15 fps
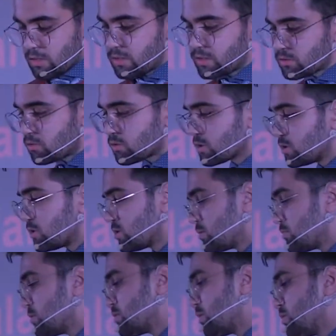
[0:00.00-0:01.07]
This
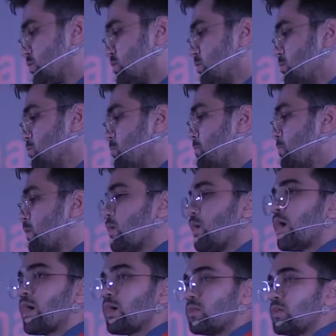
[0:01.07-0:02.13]
organism is also
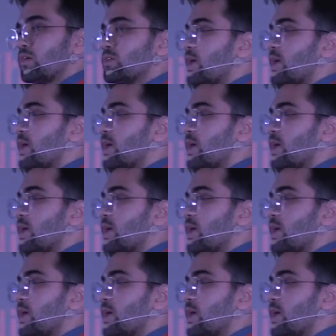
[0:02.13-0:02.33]
highly